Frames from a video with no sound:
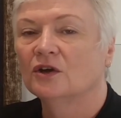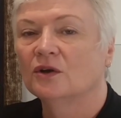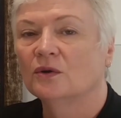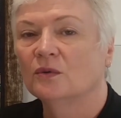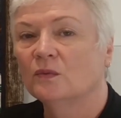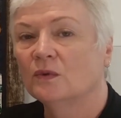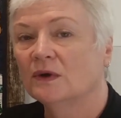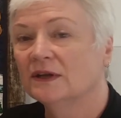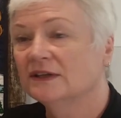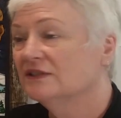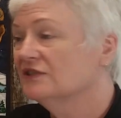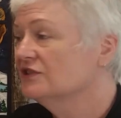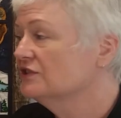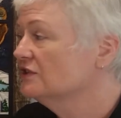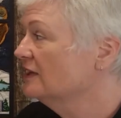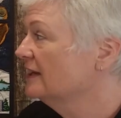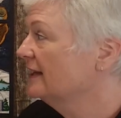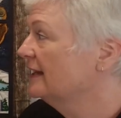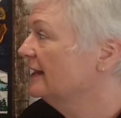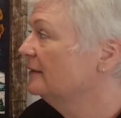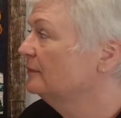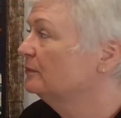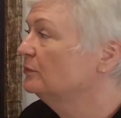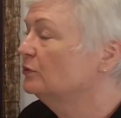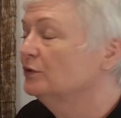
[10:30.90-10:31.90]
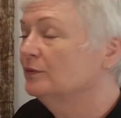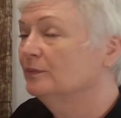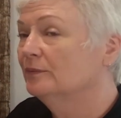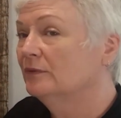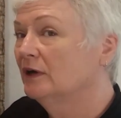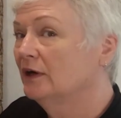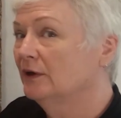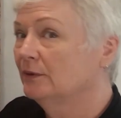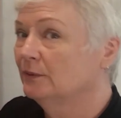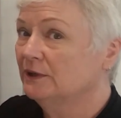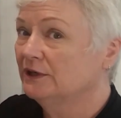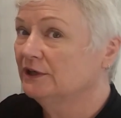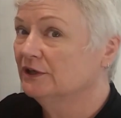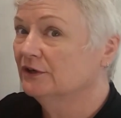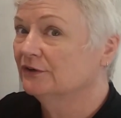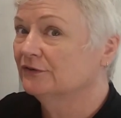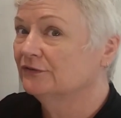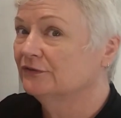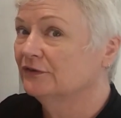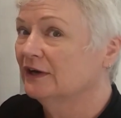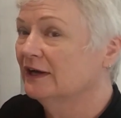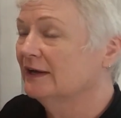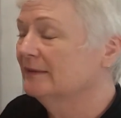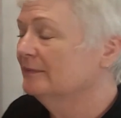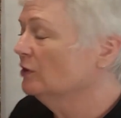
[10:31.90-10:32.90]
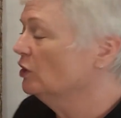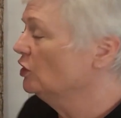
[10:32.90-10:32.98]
Once I had put my window frame